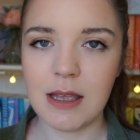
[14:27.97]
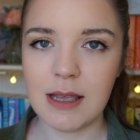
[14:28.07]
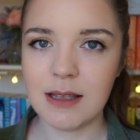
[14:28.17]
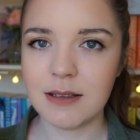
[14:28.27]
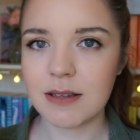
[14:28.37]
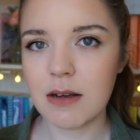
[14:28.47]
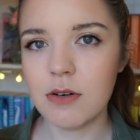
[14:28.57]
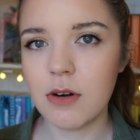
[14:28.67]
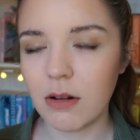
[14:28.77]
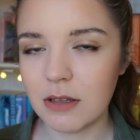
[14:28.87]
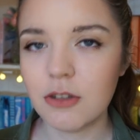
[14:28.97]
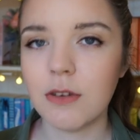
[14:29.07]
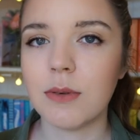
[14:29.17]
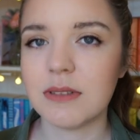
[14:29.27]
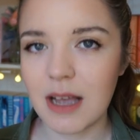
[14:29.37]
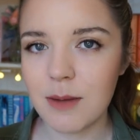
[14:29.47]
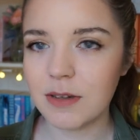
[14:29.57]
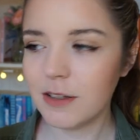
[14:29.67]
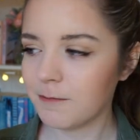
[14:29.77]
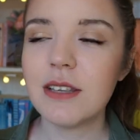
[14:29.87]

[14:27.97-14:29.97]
his knowledge of what's happening.